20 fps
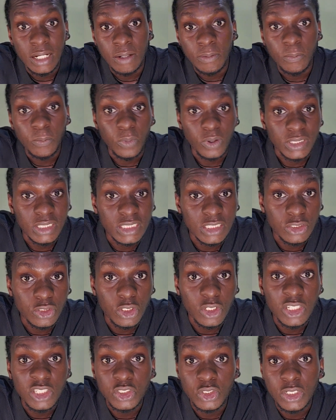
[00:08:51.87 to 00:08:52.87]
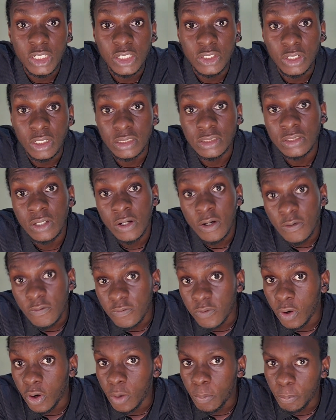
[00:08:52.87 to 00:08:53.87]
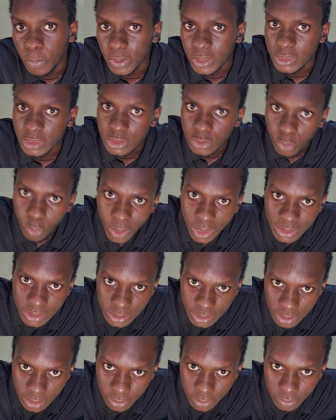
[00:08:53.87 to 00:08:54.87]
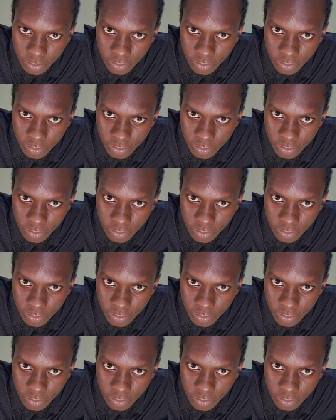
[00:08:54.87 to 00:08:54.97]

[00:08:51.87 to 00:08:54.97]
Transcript: But this is only showing us 4.10.